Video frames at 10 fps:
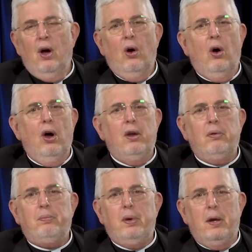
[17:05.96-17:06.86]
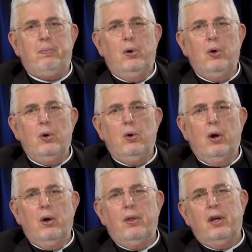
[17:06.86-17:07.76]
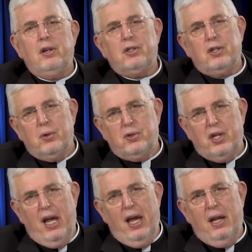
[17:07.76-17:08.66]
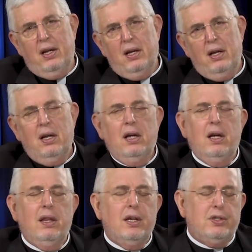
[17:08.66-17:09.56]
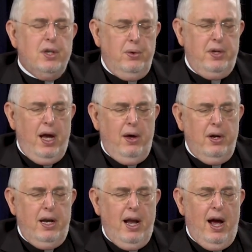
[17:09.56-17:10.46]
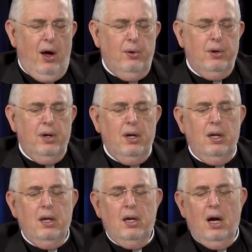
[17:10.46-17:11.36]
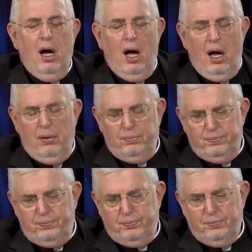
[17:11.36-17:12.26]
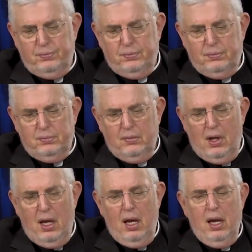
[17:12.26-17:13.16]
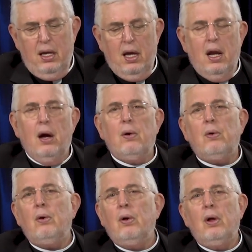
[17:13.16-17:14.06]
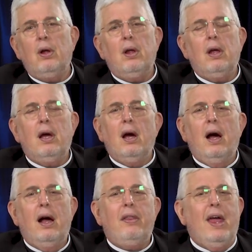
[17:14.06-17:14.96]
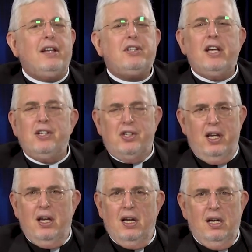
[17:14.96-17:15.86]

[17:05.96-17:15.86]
on people who are they're just so sad, they're so down and out. Um, you know, that's easy.